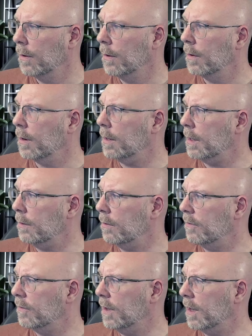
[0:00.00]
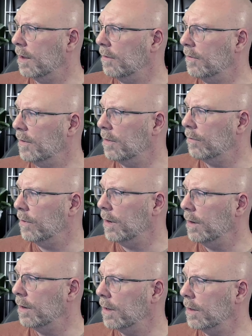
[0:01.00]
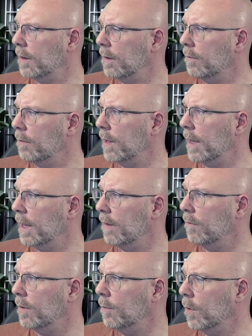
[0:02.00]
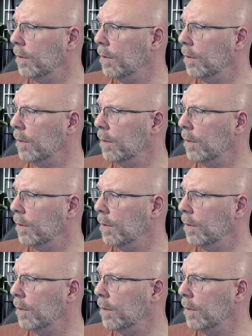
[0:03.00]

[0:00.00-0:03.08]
Then you can see I can fit 3, and then you will have one more.